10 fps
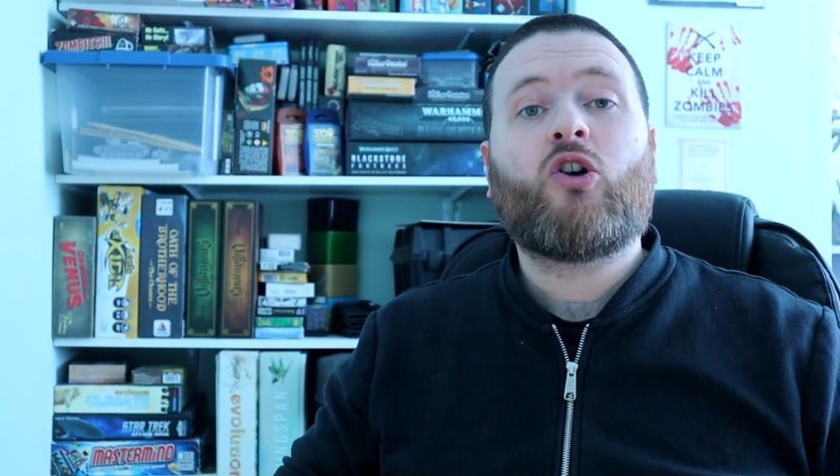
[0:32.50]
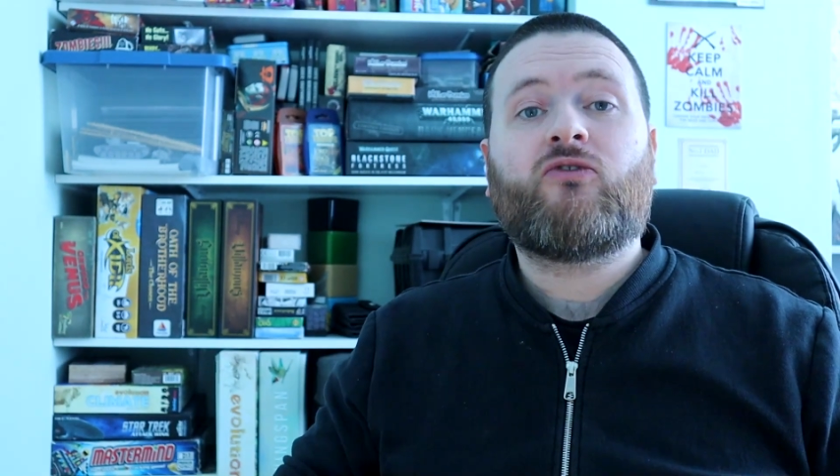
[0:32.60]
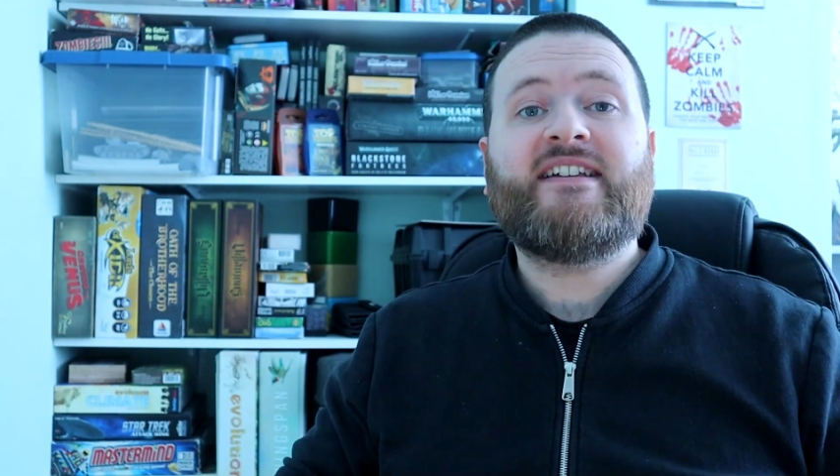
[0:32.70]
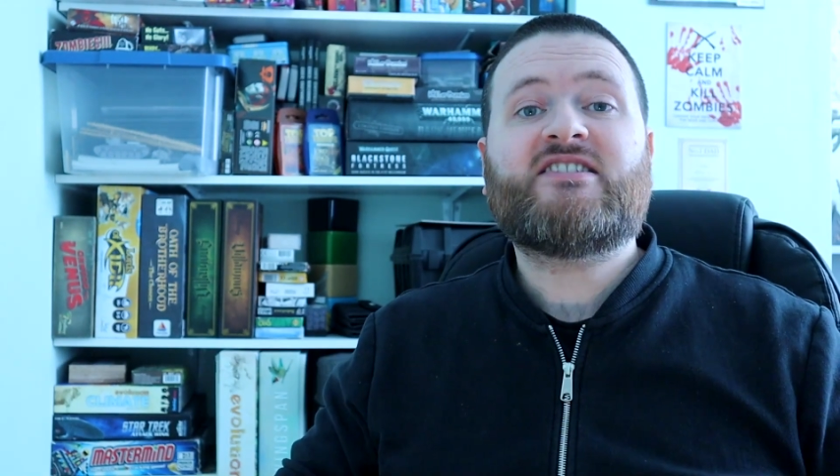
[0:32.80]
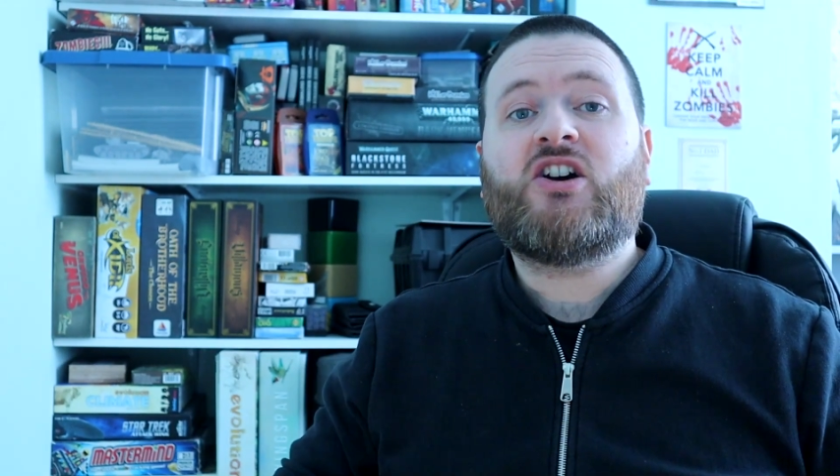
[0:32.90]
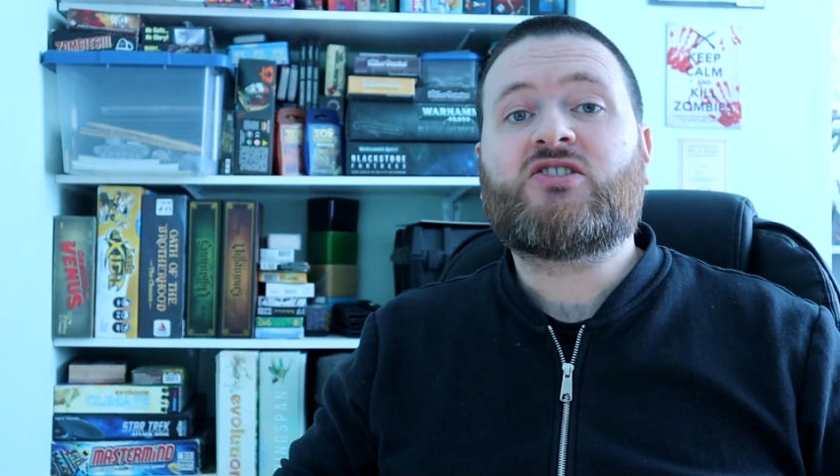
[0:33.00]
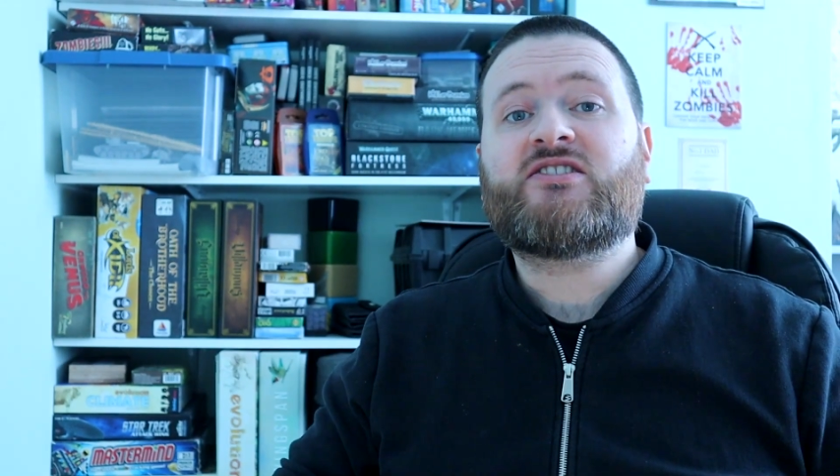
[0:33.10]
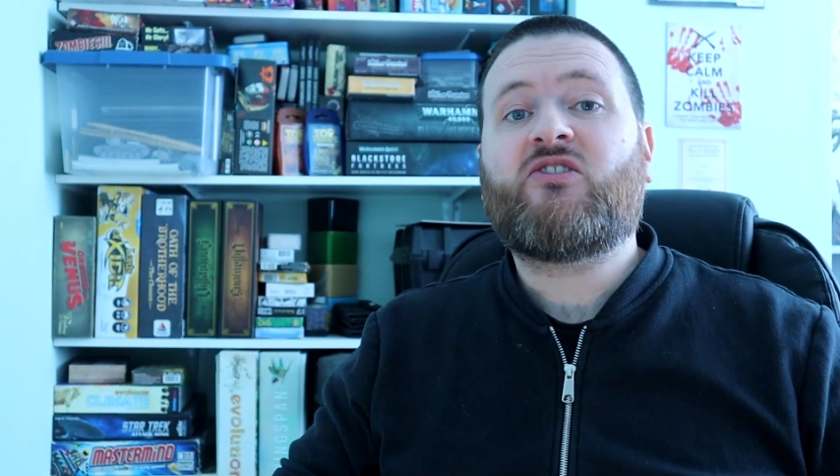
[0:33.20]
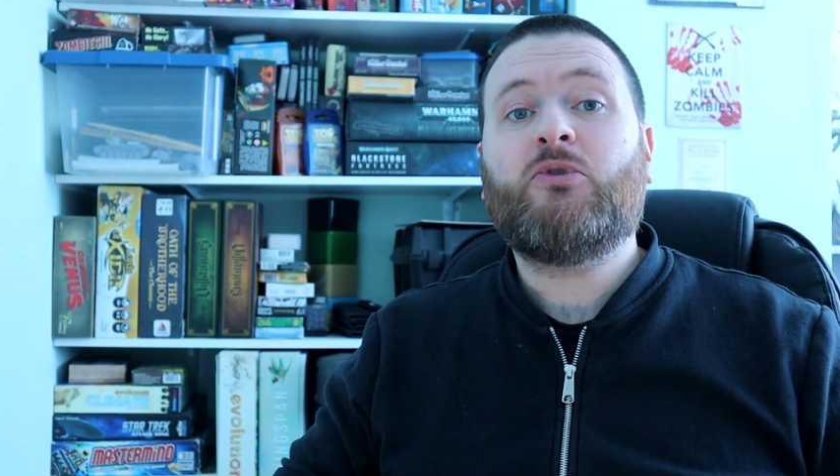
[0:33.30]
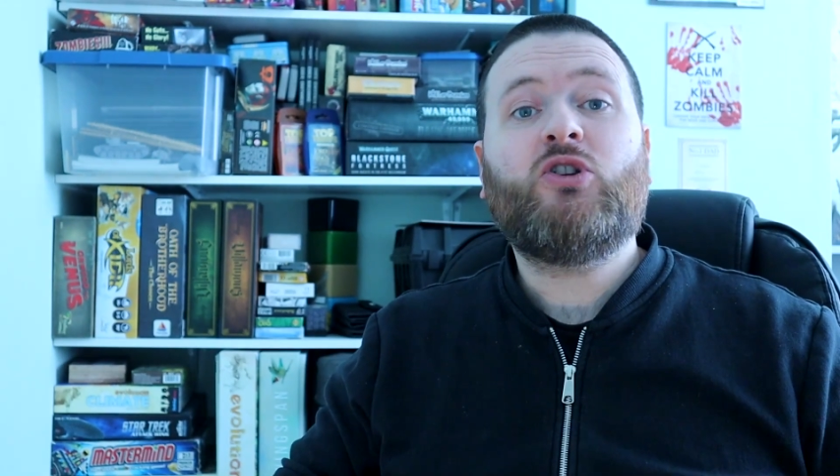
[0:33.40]

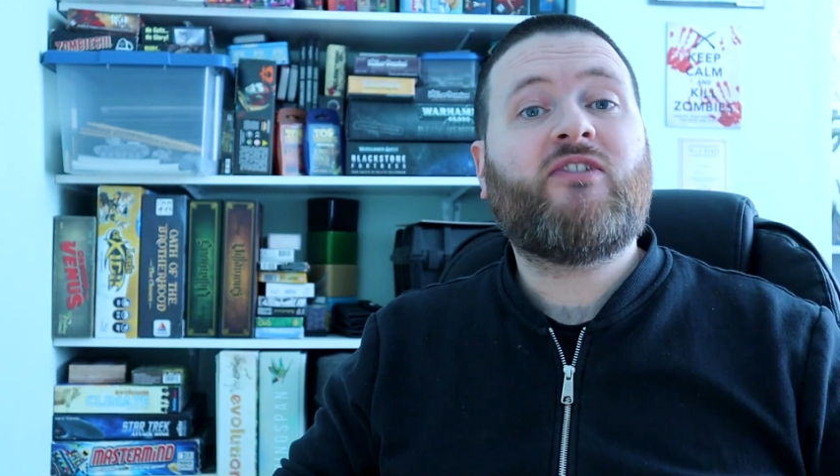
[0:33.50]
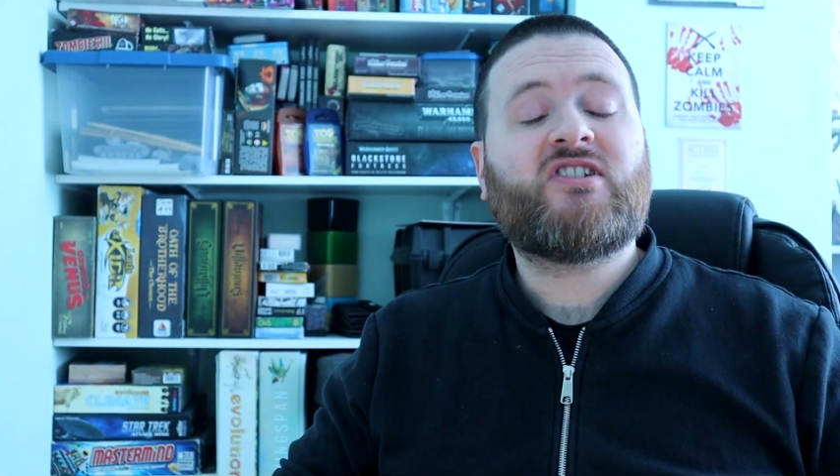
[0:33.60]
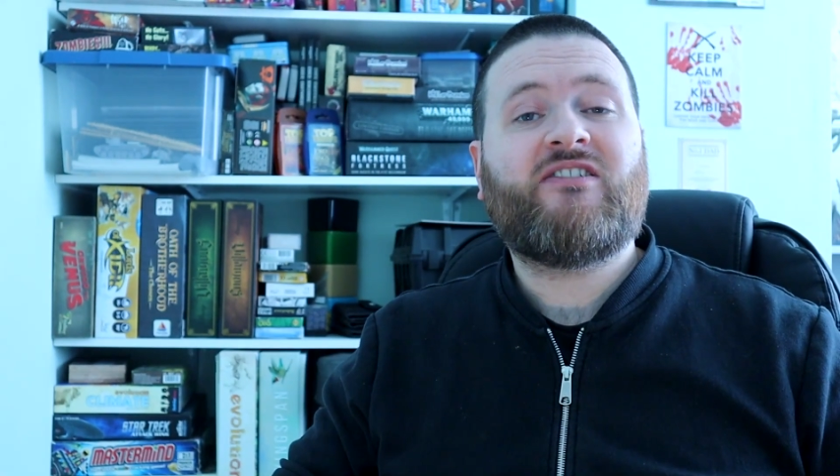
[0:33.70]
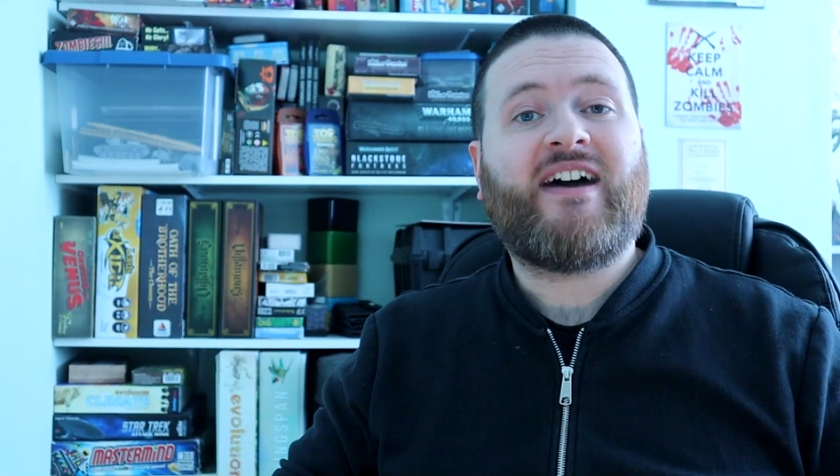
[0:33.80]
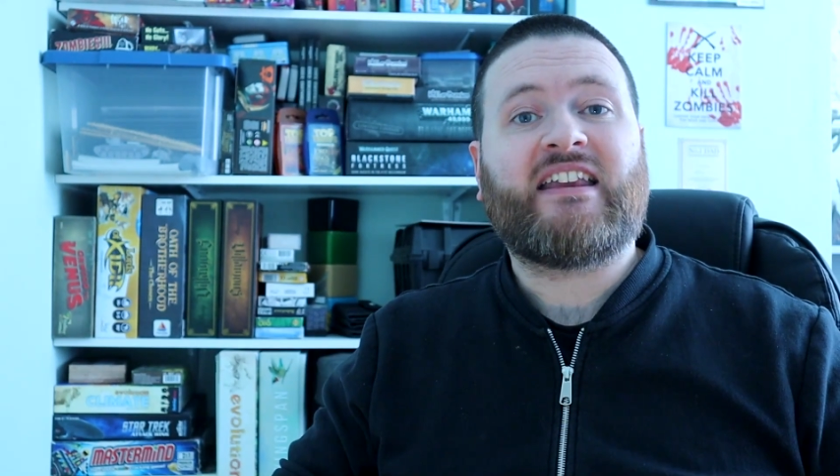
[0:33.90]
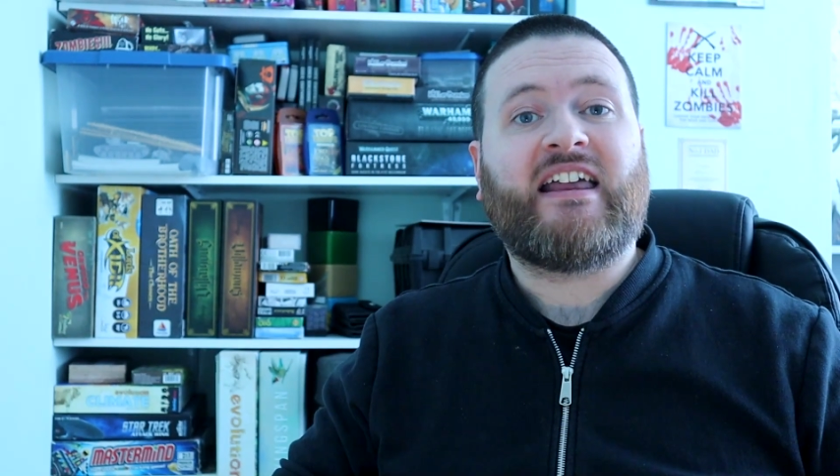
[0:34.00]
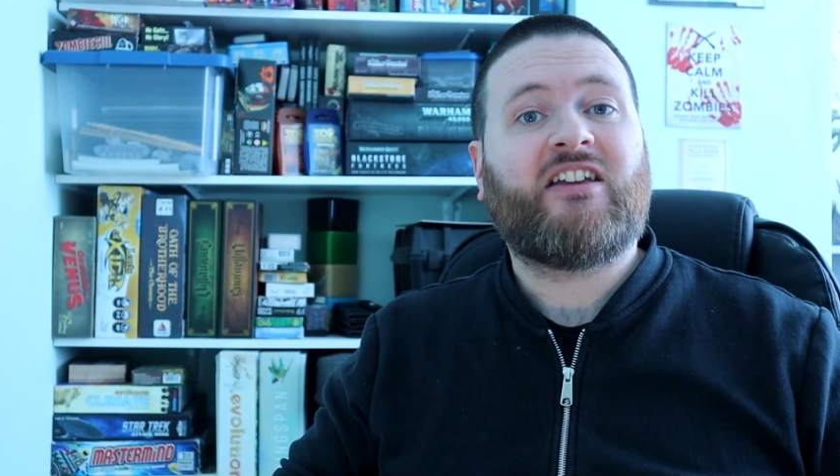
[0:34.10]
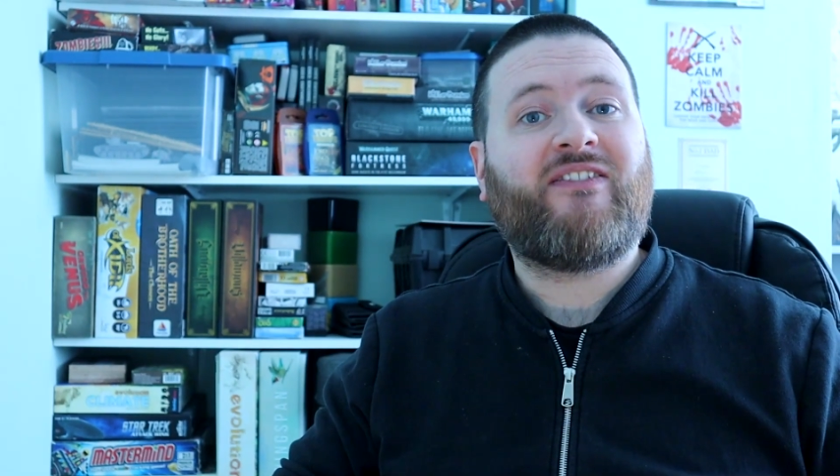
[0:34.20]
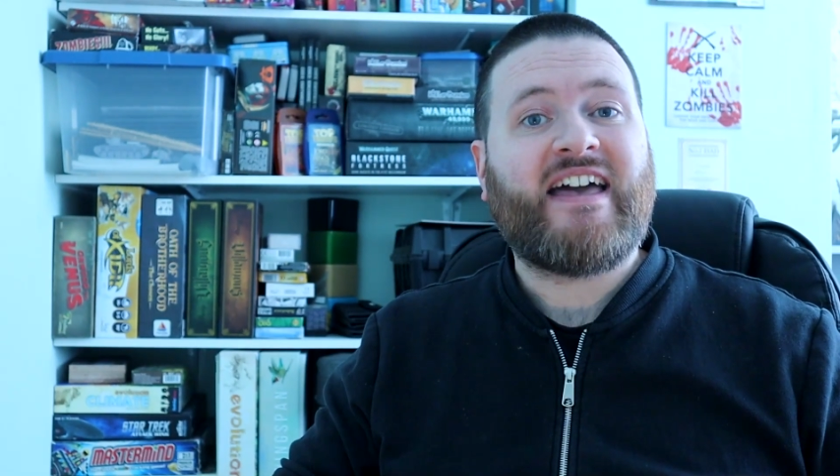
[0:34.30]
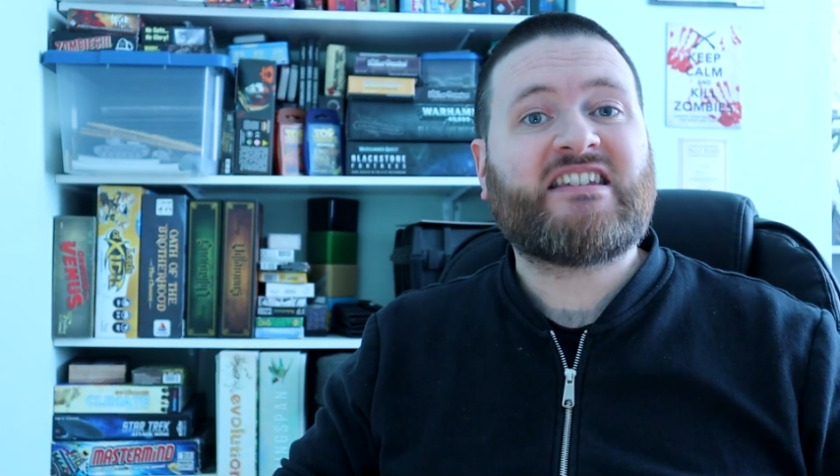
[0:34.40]
Researchers from the University of
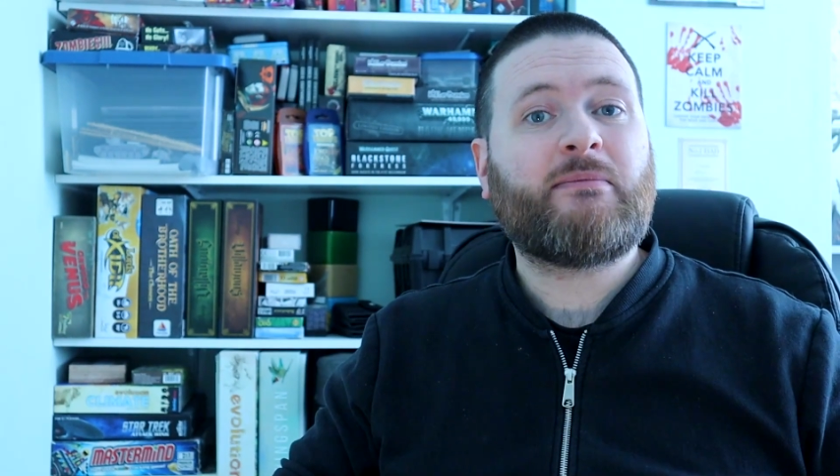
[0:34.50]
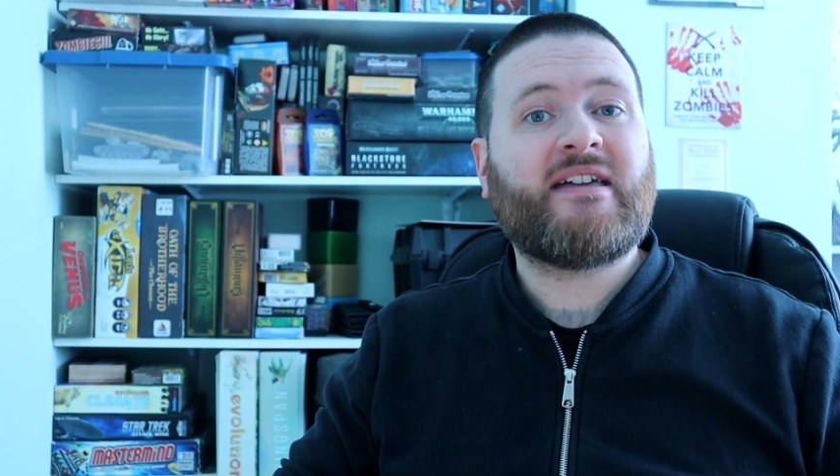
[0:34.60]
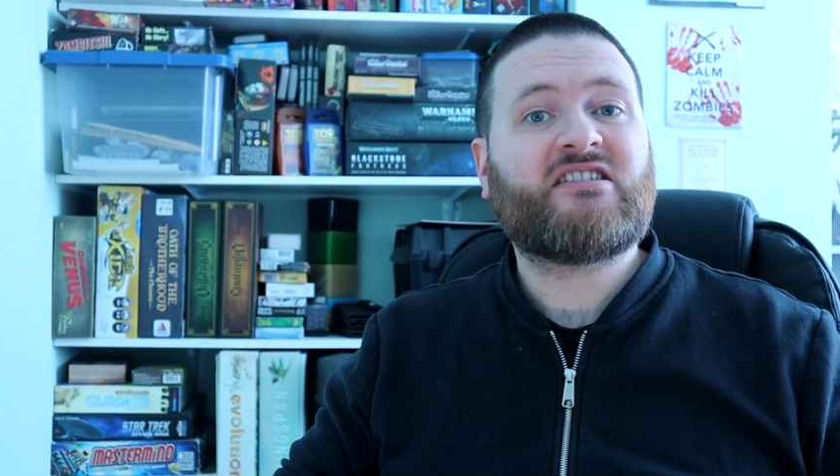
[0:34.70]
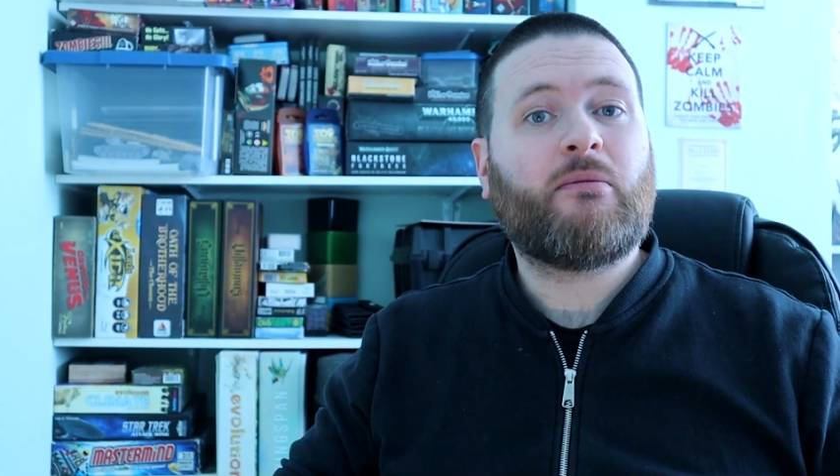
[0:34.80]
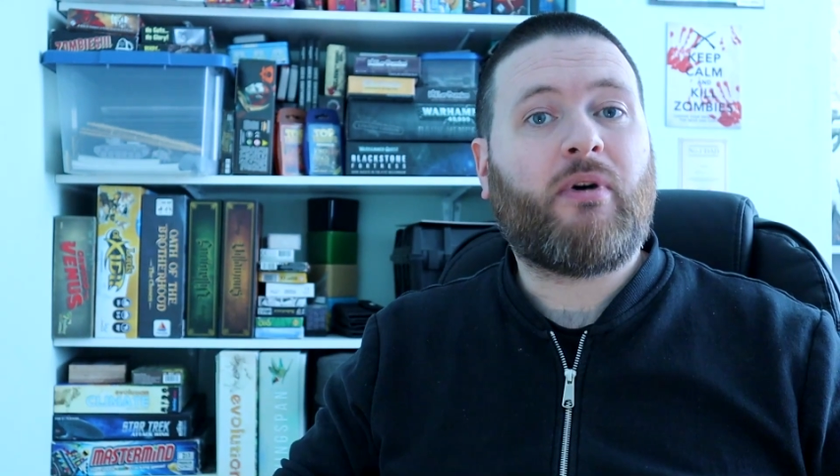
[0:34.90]
Adelaide have estimated